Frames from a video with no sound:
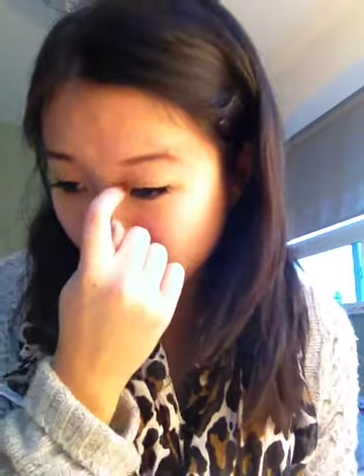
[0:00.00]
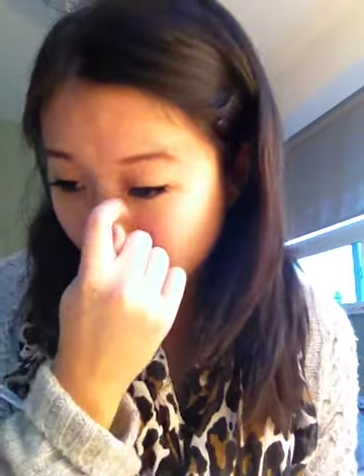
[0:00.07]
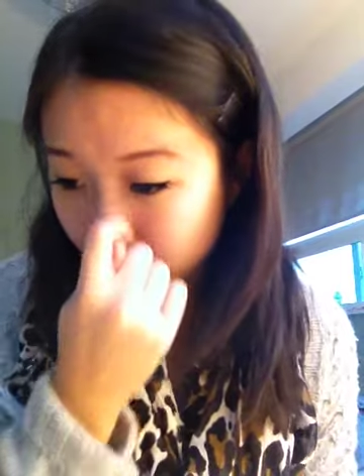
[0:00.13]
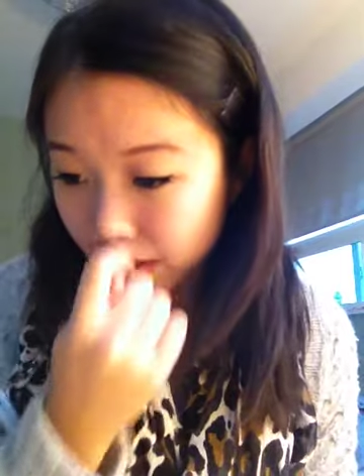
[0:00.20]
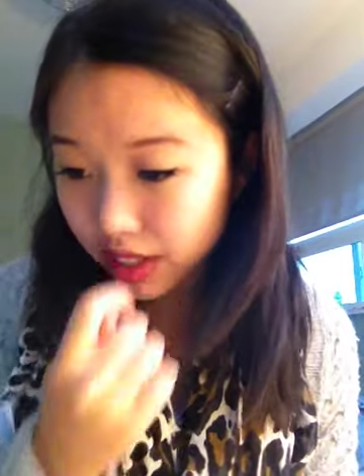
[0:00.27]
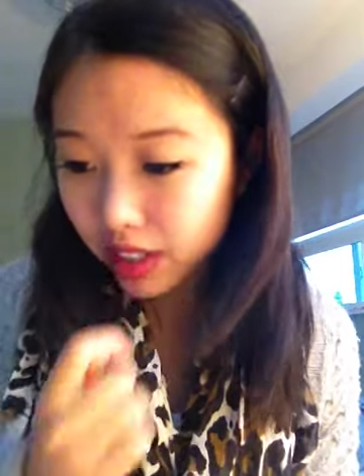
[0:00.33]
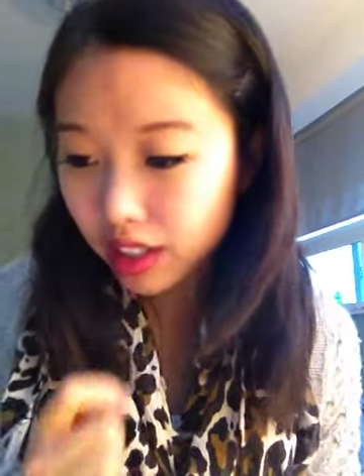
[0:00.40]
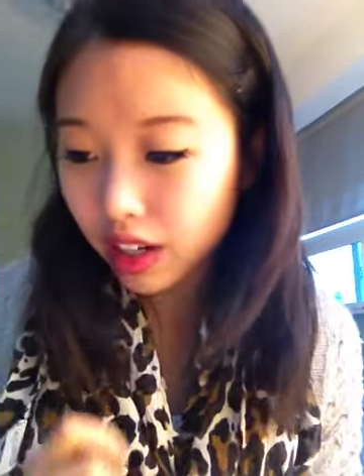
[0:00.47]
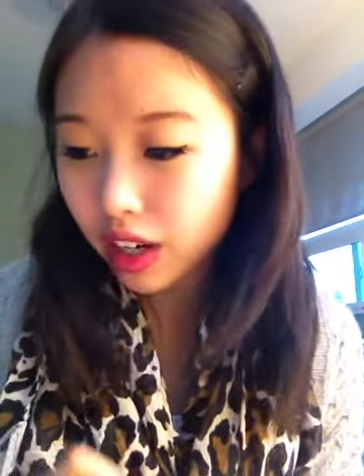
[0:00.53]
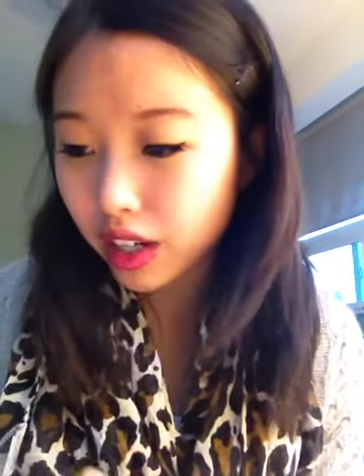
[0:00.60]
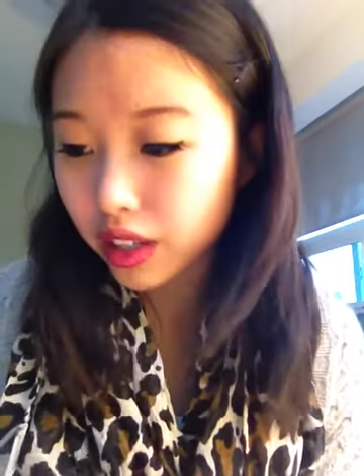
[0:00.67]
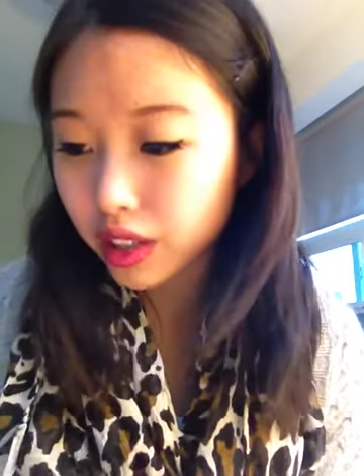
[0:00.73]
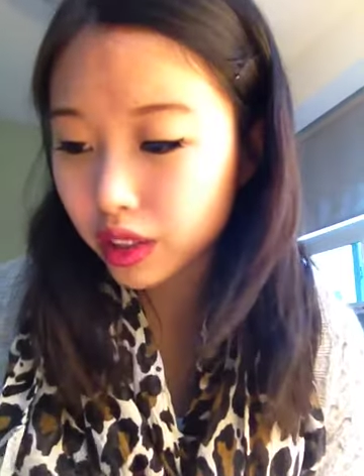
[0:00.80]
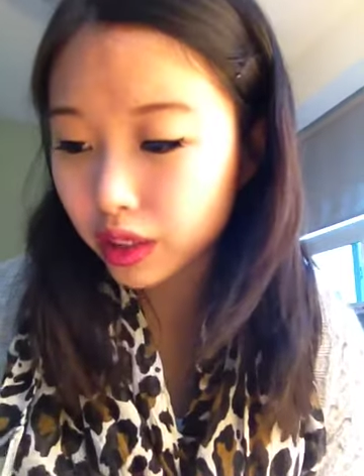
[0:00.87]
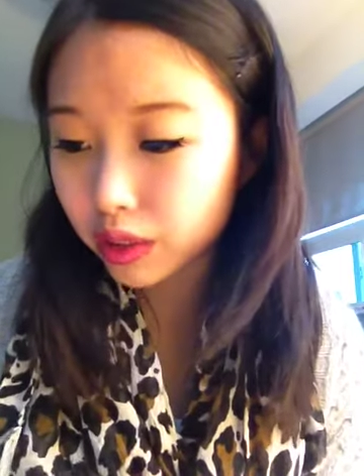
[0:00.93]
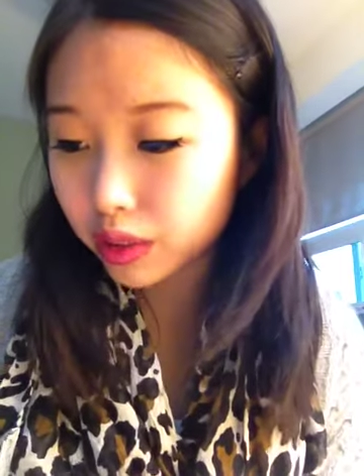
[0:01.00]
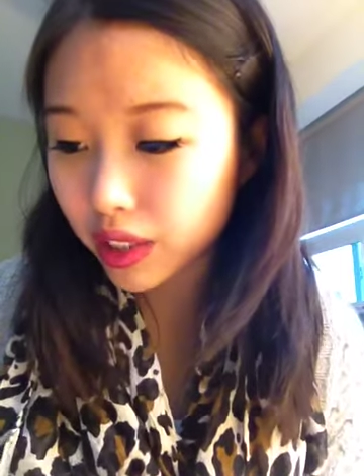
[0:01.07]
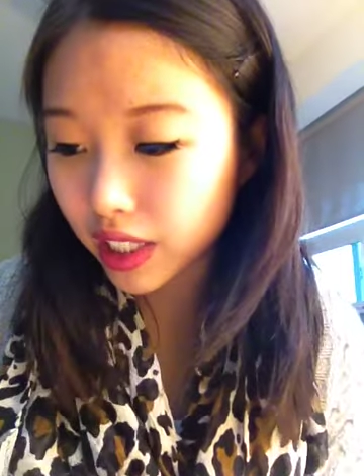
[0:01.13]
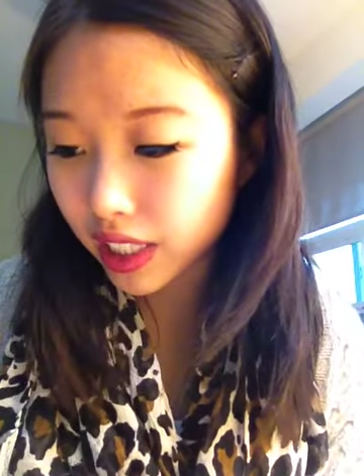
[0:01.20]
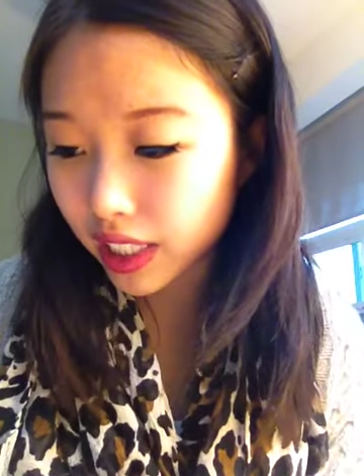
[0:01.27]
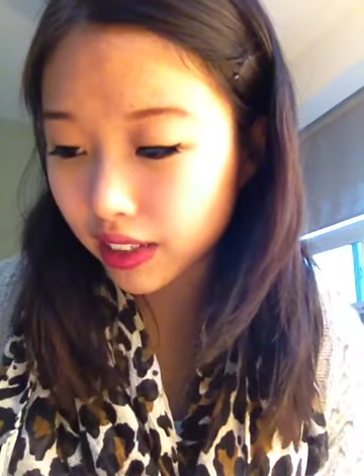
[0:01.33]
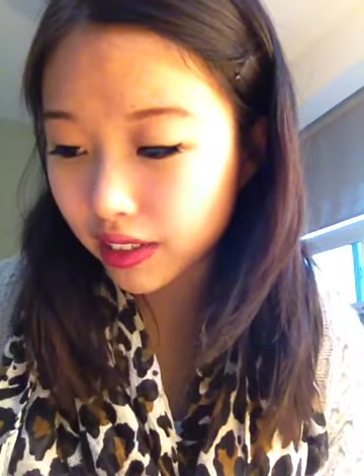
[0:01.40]
how does the author
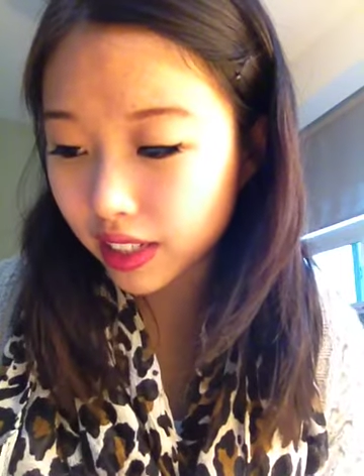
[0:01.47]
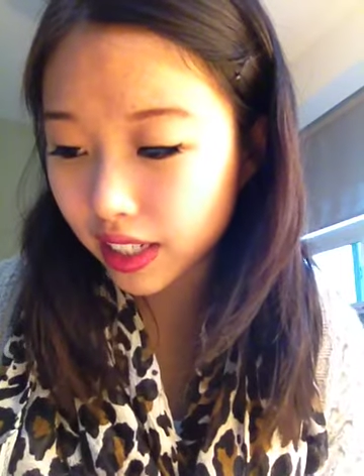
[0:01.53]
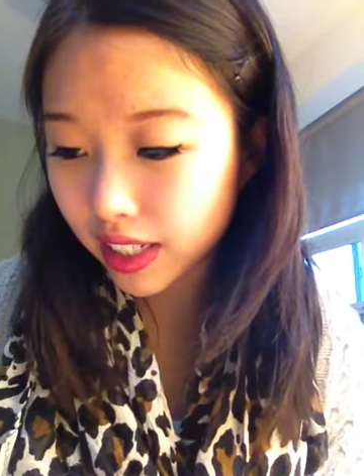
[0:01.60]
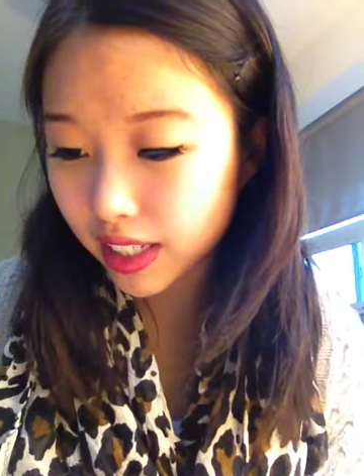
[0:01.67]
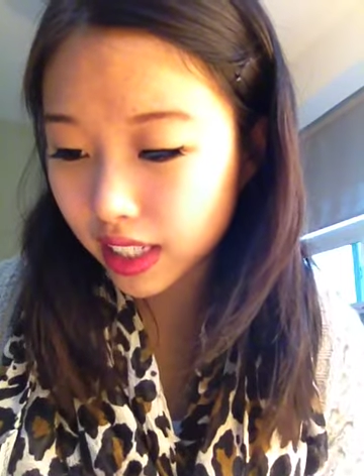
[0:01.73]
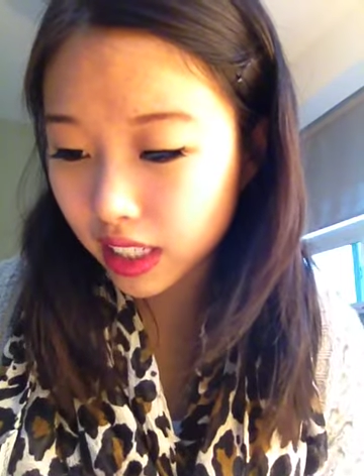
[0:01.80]
create eeriness